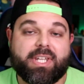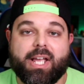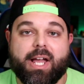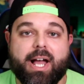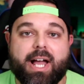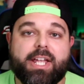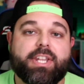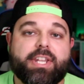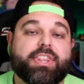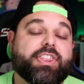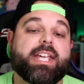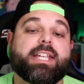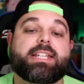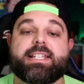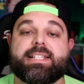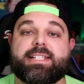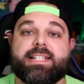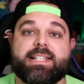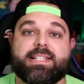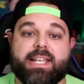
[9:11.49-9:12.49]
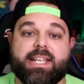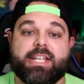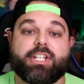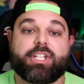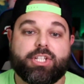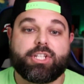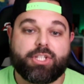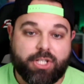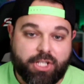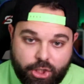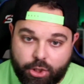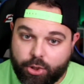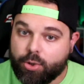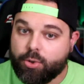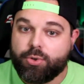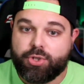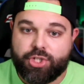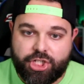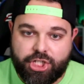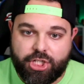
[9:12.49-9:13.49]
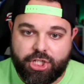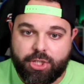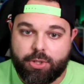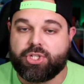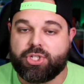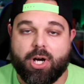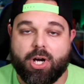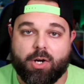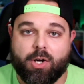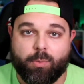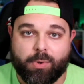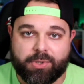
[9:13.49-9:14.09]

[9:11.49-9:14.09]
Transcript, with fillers: I think this is a huge, huge card.